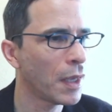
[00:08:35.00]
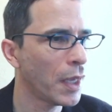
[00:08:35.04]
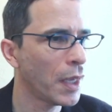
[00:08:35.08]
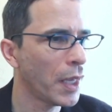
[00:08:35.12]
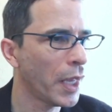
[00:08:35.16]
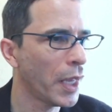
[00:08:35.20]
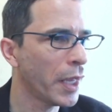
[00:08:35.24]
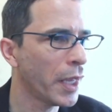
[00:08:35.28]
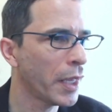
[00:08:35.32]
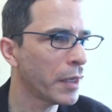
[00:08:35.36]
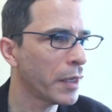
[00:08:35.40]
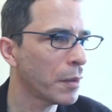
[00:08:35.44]

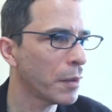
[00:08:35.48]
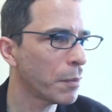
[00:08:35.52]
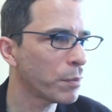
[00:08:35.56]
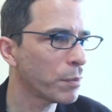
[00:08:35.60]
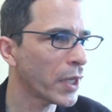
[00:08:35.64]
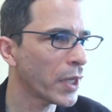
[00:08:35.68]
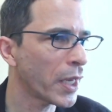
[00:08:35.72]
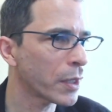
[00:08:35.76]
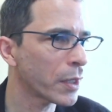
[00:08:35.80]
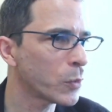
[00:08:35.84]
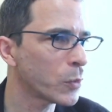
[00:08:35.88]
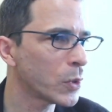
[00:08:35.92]
And
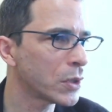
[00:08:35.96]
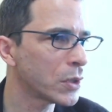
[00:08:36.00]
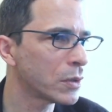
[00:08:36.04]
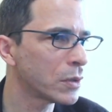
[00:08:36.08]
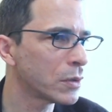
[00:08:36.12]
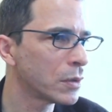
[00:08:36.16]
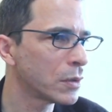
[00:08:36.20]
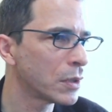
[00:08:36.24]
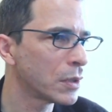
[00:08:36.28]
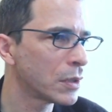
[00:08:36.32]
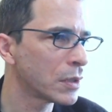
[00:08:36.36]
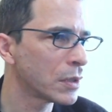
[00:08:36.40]
black
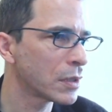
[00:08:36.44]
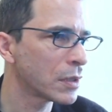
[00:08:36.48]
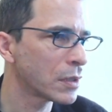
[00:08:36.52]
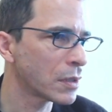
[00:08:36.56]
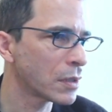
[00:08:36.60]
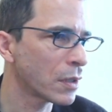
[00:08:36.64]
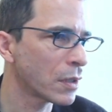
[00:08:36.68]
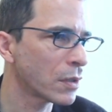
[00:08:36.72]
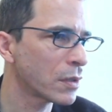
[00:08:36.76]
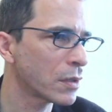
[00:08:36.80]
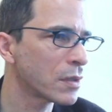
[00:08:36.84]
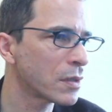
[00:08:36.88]
will
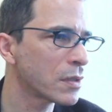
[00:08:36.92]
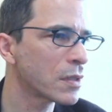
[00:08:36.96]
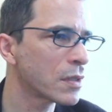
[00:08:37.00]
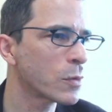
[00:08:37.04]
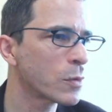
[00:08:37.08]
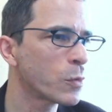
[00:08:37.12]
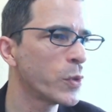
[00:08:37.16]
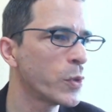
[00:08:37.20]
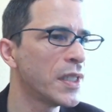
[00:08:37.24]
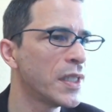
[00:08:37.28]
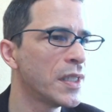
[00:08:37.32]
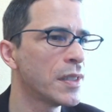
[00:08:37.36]
start the
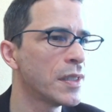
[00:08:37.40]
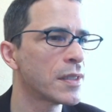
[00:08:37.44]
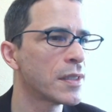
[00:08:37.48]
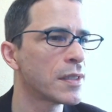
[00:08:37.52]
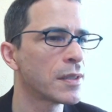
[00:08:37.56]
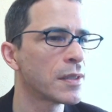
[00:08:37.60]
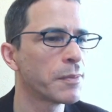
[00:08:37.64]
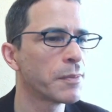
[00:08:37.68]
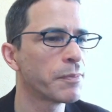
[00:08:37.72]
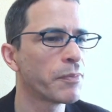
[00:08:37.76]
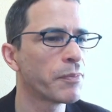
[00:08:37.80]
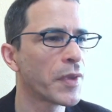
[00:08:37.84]
squeeze.
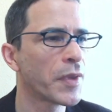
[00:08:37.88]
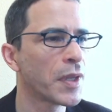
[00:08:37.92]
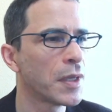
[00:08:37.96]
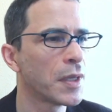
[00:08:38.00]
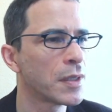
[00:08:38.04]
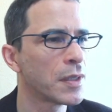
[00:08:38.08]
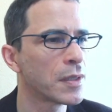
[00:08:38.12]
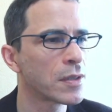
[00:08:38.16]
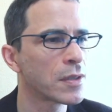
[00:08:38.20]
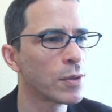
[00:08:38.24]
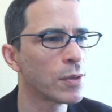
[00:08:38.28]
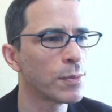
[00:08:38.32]

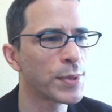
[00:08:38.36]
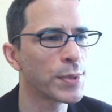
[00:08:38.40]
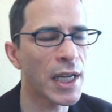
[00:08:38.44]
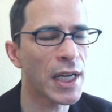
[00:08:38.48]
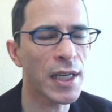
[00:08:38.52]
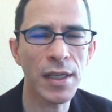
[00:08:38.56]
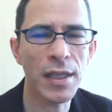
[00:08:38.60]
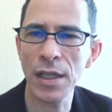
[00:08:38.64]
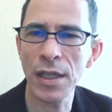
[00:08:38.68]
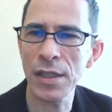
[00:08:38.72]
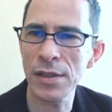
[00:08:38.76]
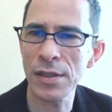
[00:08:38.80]
So
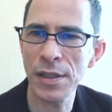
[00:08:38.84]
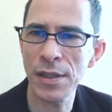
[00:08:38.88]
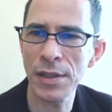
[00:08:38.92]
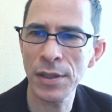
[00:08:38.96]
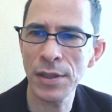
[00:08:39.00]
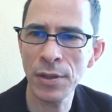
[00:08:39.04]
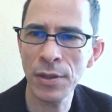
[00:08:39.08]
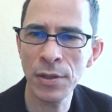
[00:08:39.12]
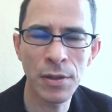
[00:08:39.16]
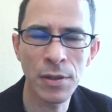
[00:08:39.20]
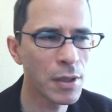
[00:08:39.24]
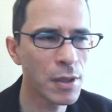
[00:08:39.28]
black cuts
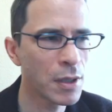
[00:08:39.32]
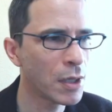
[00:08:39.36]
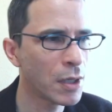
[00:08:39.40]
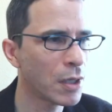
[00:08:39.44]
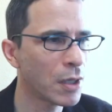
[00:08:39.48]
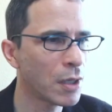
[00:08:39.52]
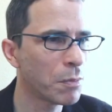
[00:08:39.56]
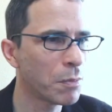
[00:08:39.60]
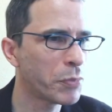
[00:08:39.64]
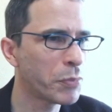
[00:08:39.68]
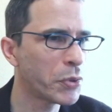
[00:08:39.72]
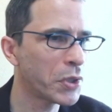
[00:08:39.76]
here,
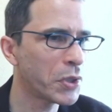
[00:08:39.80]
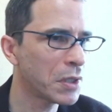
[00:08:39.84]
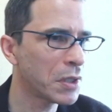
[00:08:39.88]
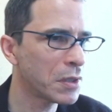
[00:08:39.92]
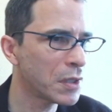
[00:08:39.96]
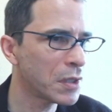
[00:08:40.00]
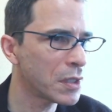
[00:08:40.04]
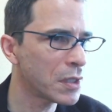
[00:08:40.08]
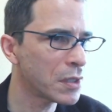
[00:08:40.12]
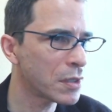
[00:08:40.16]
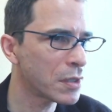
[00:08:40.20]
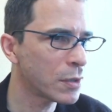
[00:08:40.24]
putting
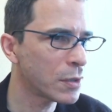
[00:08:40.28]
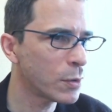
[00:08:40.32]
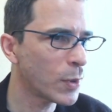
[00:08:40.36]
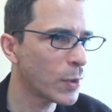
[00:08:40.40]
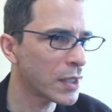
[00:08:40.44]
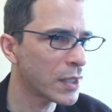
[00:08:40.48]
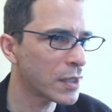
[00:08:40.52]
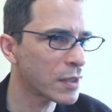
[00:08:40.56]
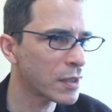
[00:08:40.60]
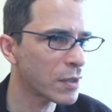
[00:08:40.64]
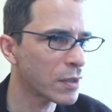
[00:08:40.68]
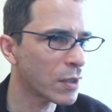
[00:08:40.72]
these 2
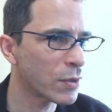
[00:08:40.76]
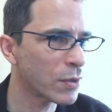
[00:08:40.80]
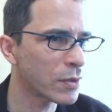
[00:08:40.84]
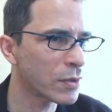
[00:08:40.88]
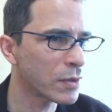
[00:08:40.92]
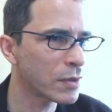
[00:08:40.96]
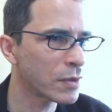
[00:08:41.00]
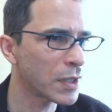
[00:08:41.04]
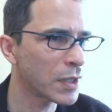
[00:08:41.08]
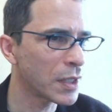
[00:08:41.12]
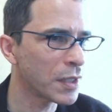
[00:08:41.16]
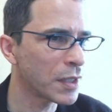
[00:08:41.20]
white
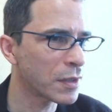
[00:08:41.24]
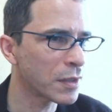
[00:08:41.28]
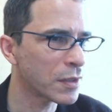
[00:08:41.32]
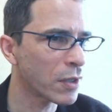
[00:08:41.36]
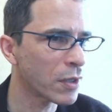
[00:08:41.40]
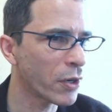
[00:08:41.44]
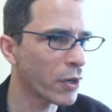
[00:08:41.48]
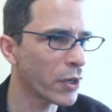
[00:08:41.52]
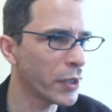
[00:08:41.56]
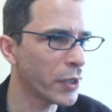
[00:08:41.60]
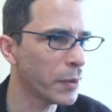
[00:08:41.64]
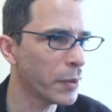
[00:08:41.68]
stones in
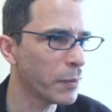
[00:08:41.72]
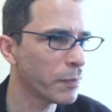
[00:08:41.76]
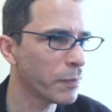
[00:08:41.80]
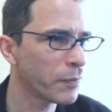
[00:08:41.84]
Atari.